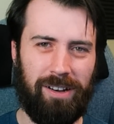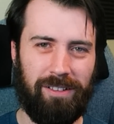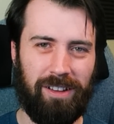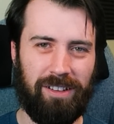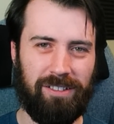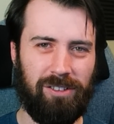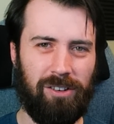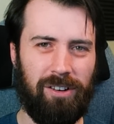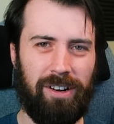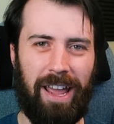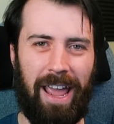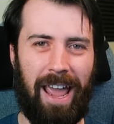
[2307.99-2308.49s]

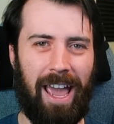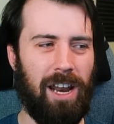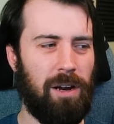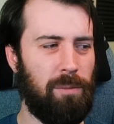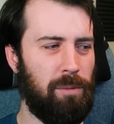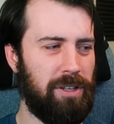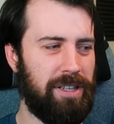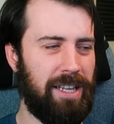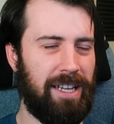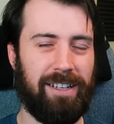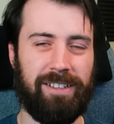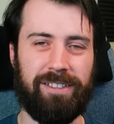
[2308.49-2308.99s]
Is there an
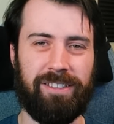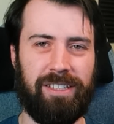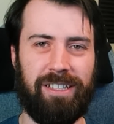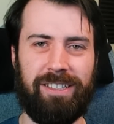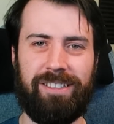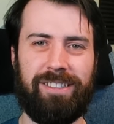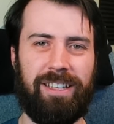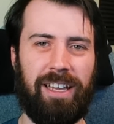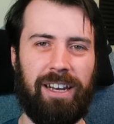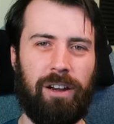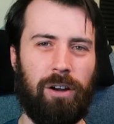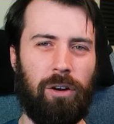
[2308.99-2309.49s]
animal that
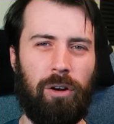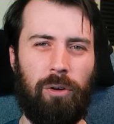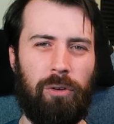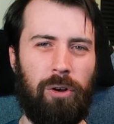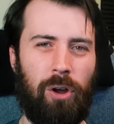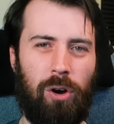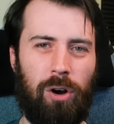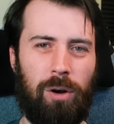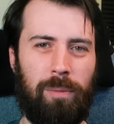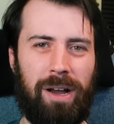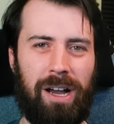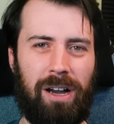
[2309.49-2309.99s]
exists that I don't
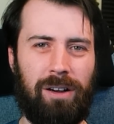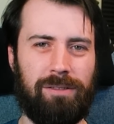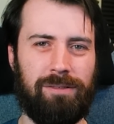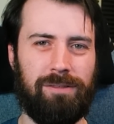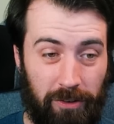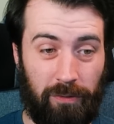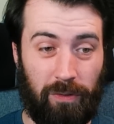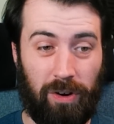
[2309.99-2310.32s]
know about?